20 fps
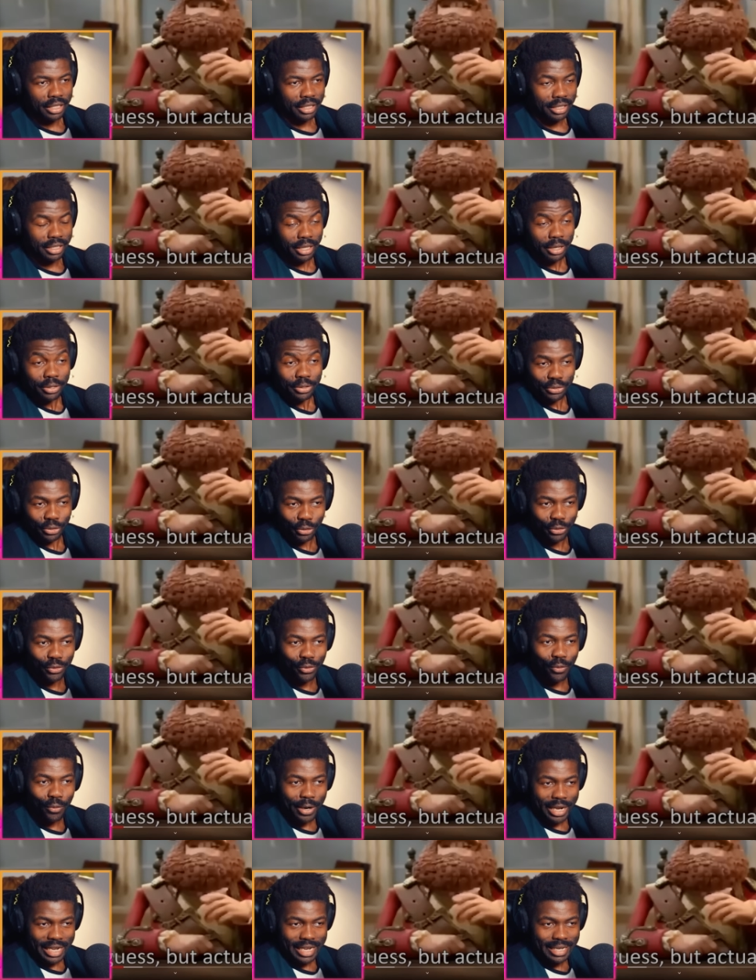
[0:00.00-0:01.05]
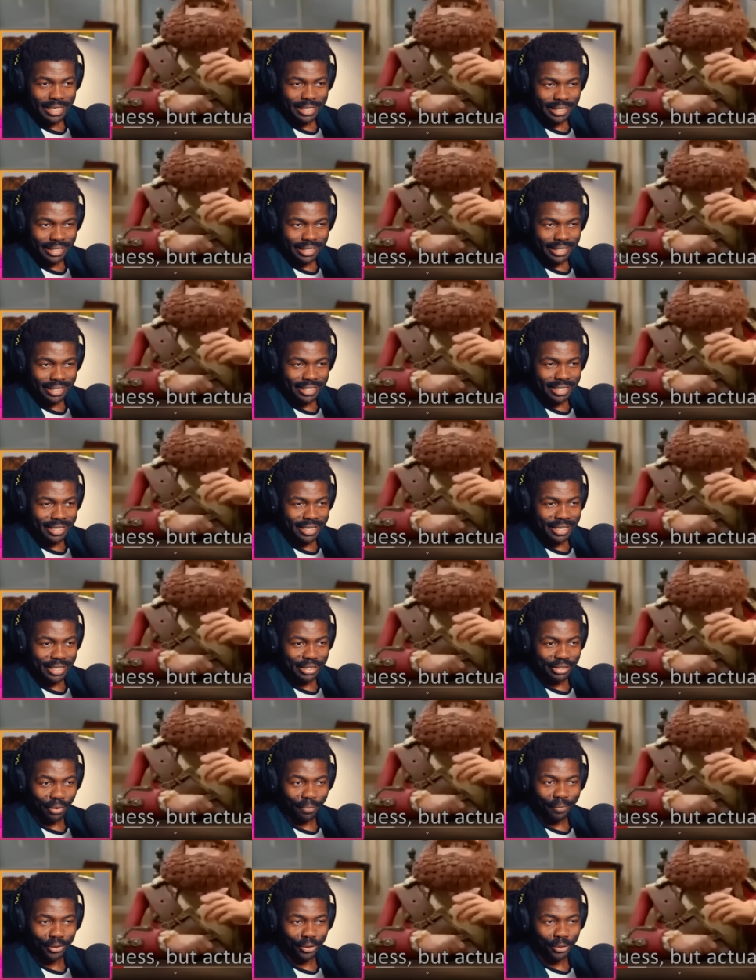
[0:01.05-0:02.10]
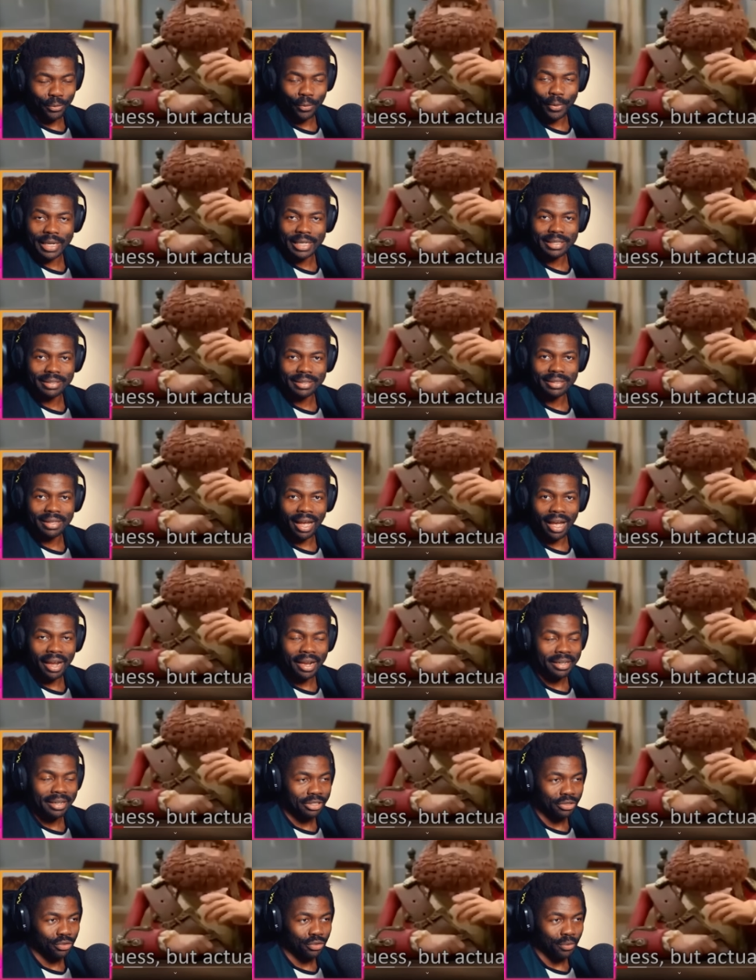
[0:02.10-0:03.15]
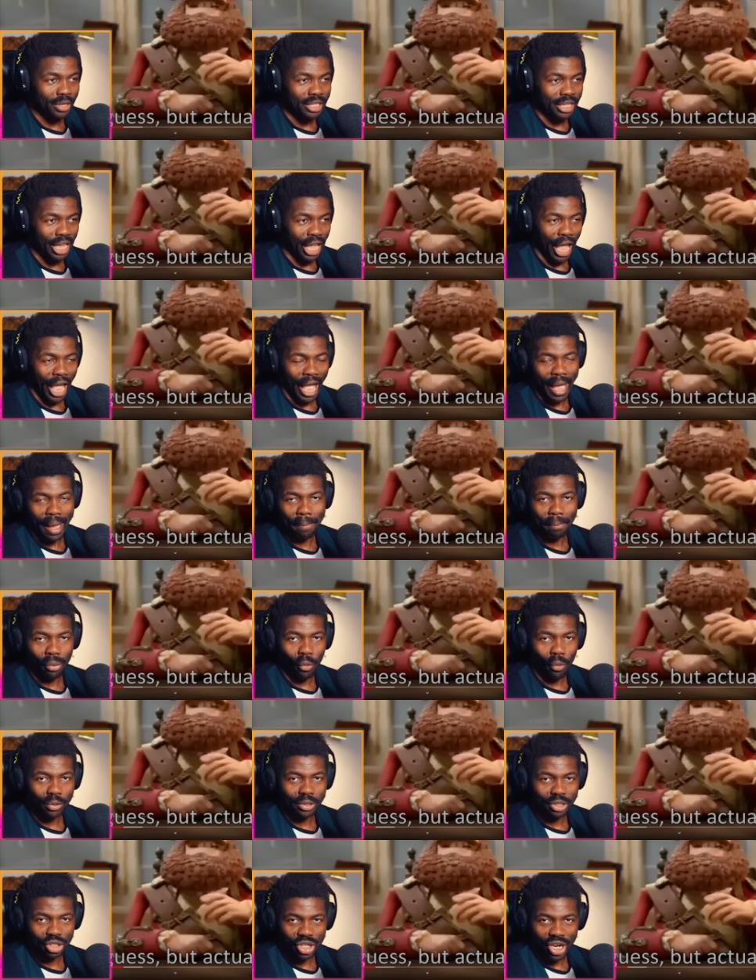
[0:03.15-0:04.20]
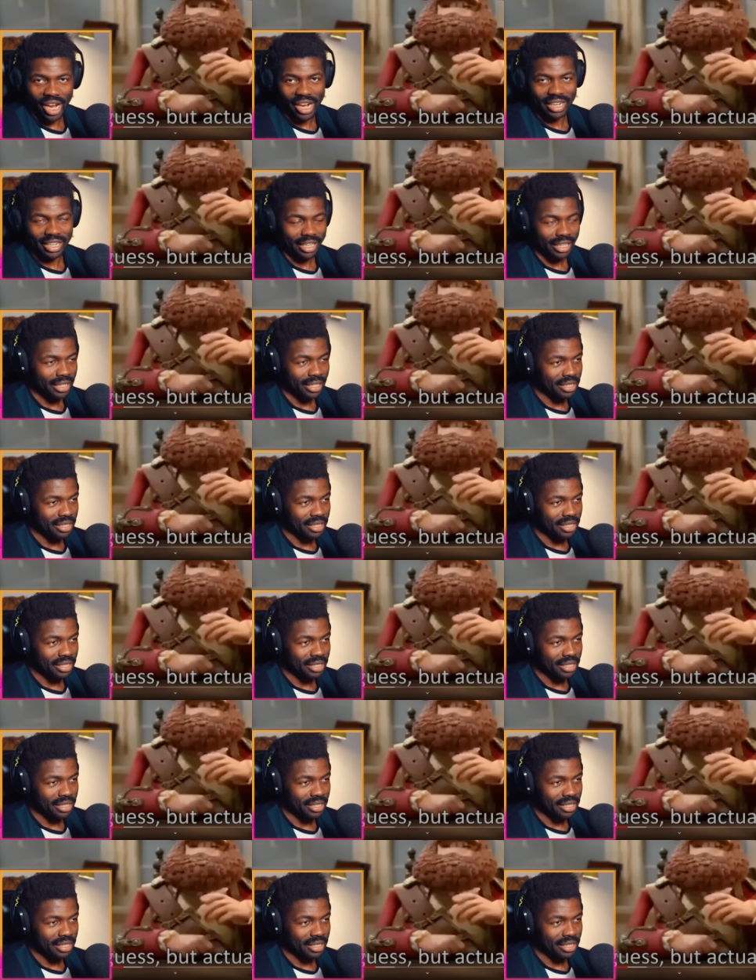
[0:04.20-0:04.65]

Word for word: the queens, some of the queens died during the airport check?